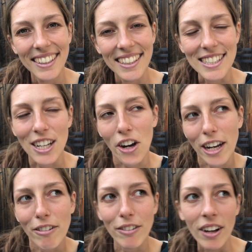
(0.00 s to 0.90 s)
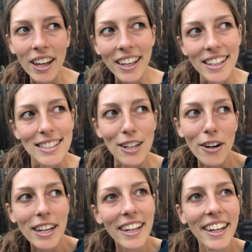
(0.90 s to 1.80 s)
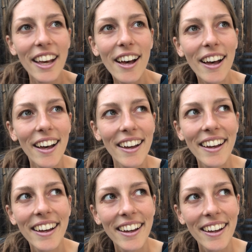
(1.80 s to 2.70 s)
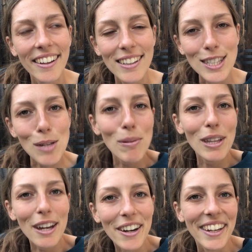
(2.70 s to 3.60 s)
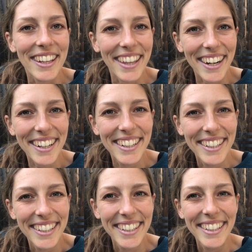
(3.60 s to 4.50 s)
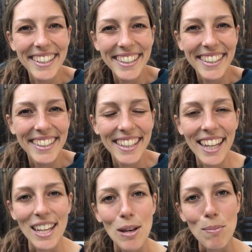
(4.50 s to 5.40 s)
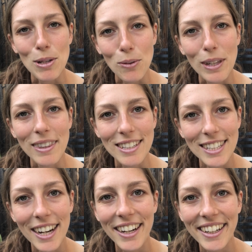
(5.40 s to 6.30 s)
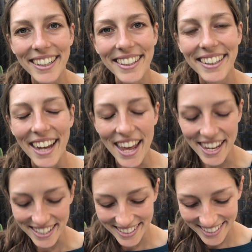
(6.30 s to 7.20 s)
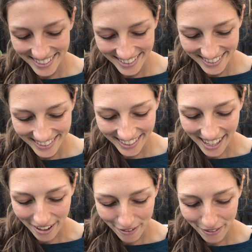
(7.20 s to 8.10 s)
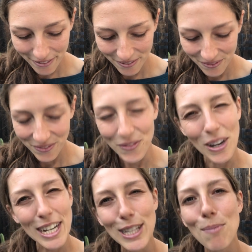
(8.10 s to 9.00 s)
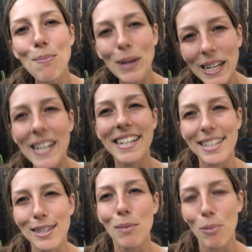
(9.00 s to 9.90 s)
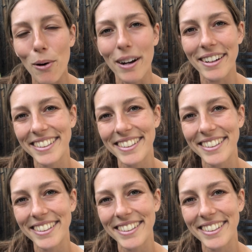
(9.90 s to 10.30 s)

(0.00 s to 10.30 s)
Is there any similarity there between the chair and life? What does it mean to support?